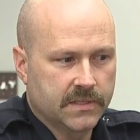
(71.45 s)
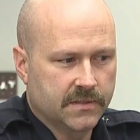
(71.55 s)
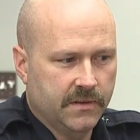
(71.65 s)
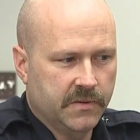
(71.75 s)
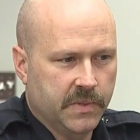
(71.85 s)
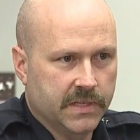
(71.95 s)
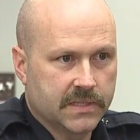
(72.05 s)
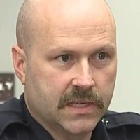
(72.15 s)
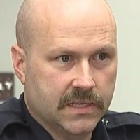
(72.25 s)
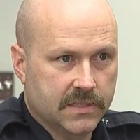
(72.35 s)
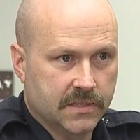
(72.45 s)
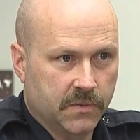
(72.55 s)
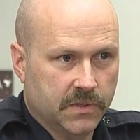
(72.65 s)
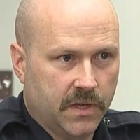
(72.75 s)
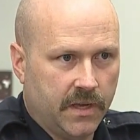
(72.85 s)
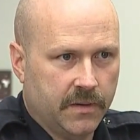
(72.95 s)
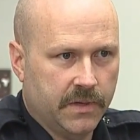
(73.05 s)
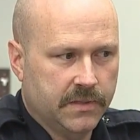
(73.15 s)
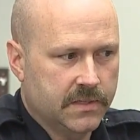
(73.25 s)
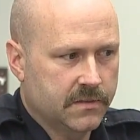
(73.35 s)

These are everybody's kids that we're talking about.